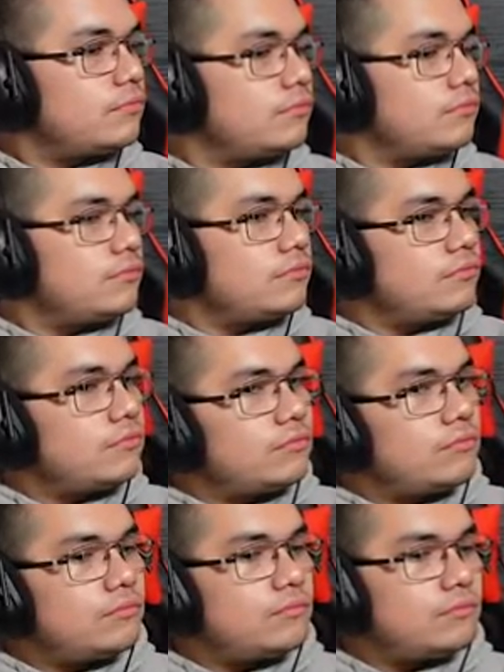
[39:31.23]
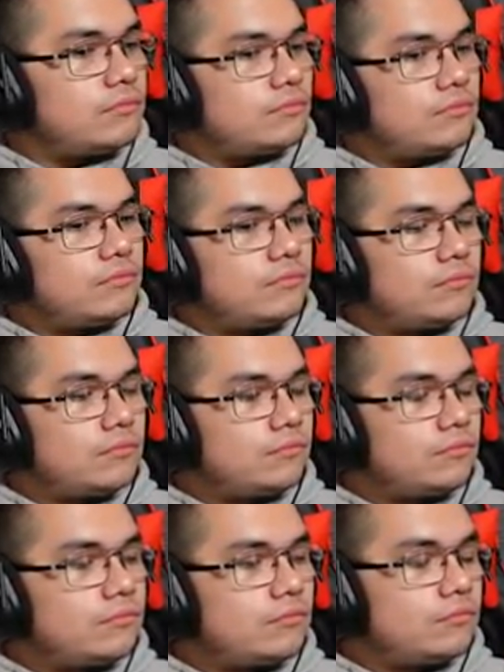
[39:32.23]

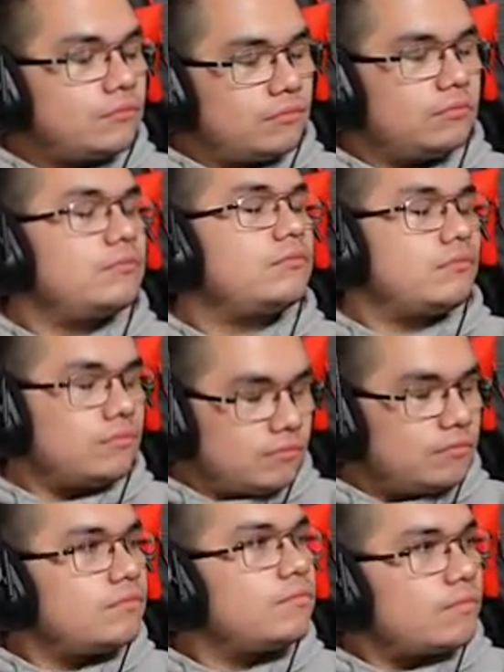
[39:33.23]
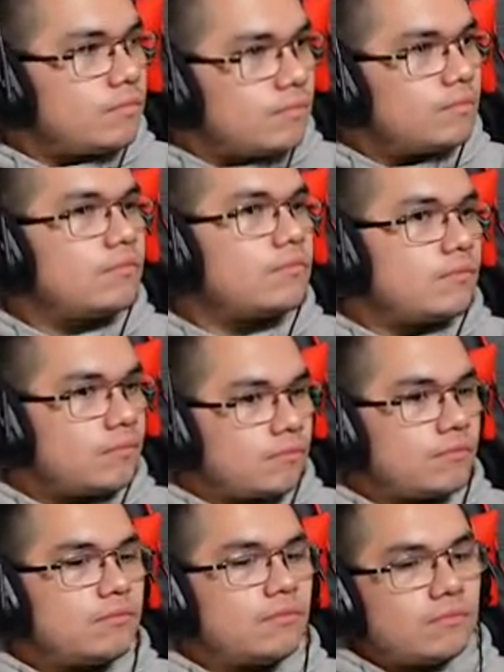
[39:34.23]

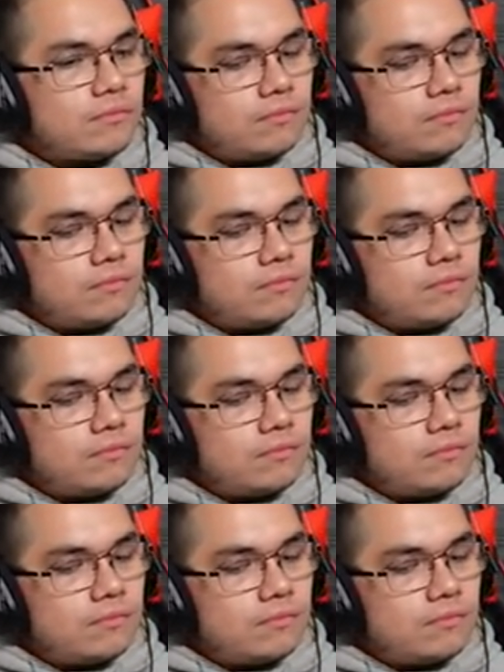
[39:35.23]
(not speaking)